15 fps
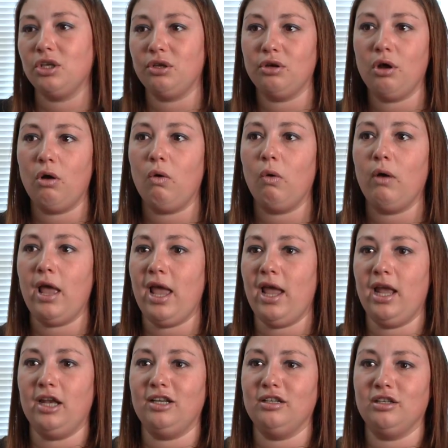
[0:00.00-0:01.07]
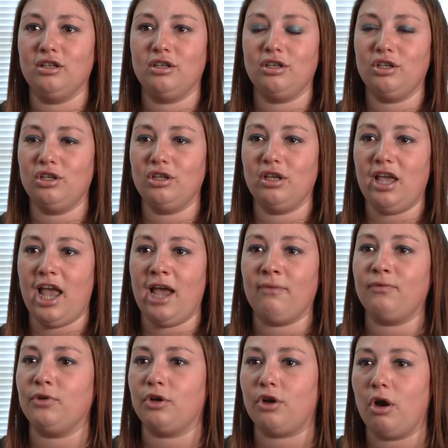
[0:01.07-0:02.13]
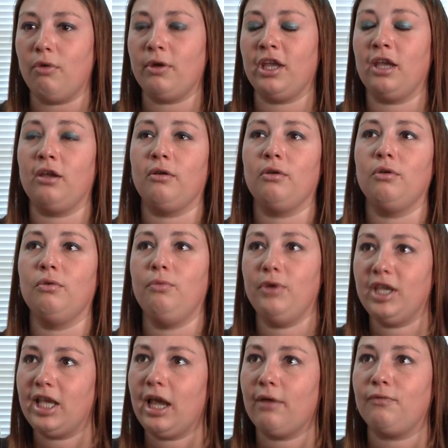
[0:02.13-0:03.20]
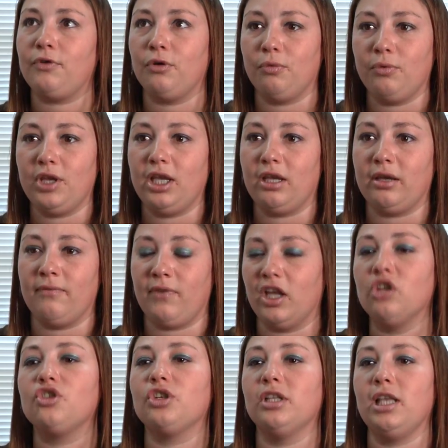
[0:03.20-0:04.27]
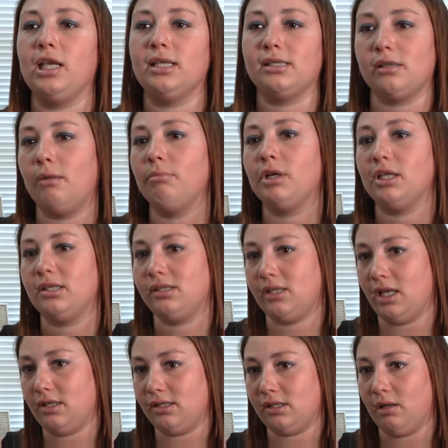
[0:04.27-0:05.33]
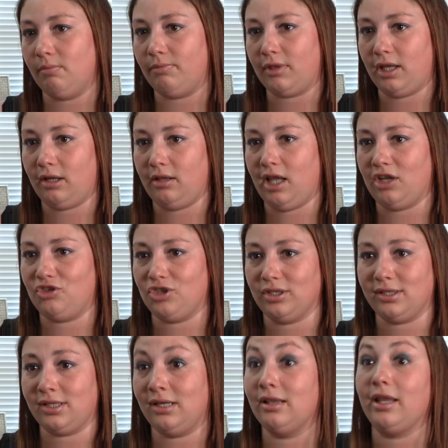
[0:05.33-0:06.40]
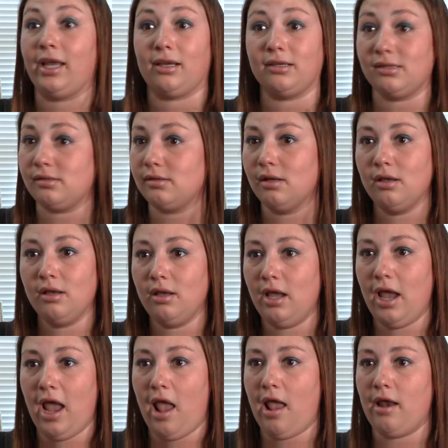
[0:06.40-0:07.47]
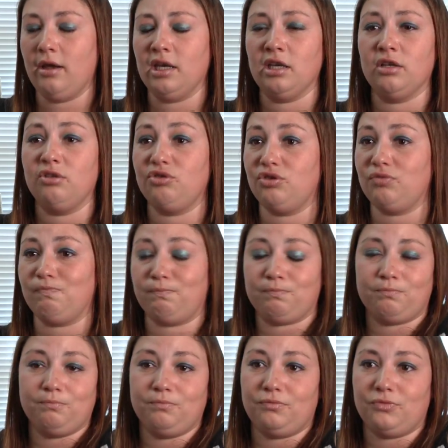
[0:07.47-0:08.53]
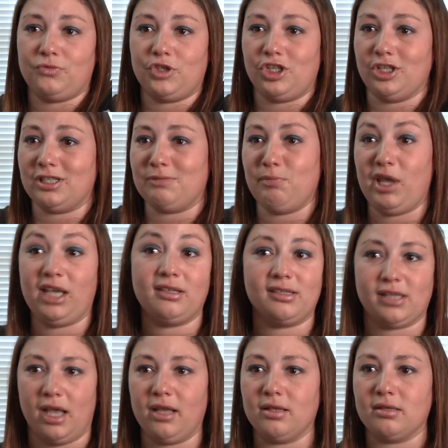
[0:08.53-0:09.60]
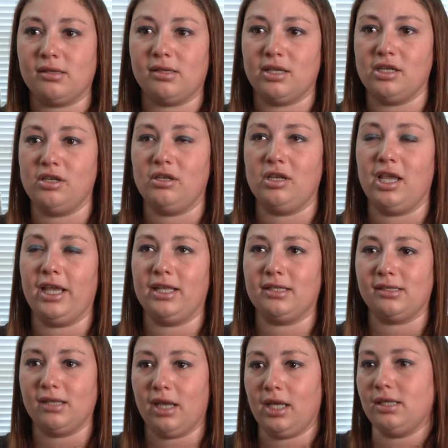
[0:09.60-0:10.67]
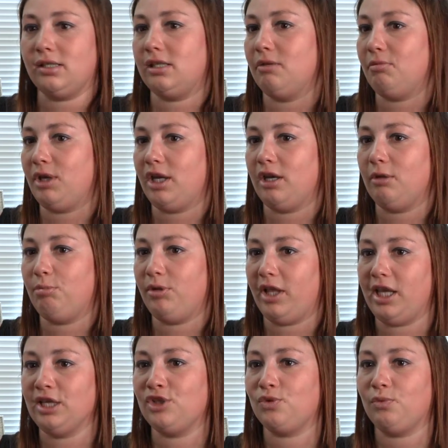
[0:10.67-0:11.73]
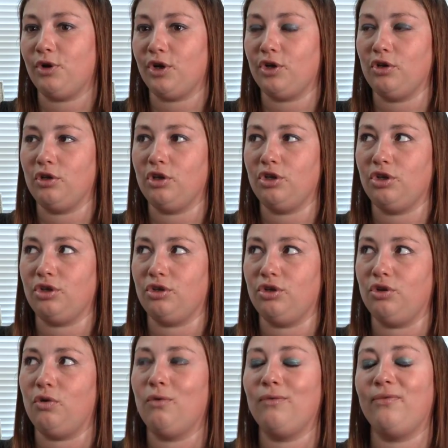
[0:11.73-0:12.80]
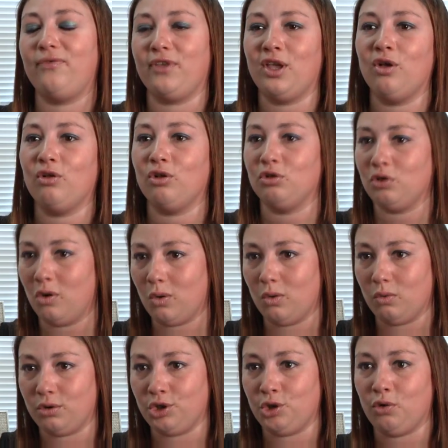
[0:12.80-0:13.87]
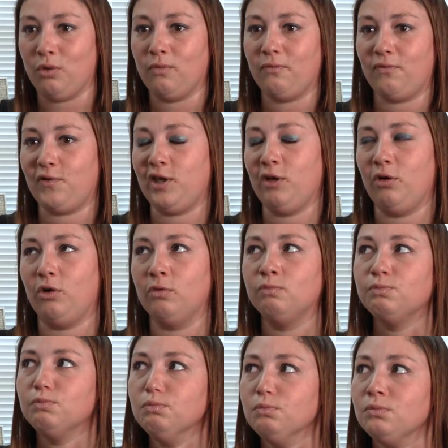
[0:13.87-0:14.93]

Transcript: and after going week after week, eventually somebody says something that just clicks and just makes sense. And it's nice to be in a place where you don't feel alone. You don't feel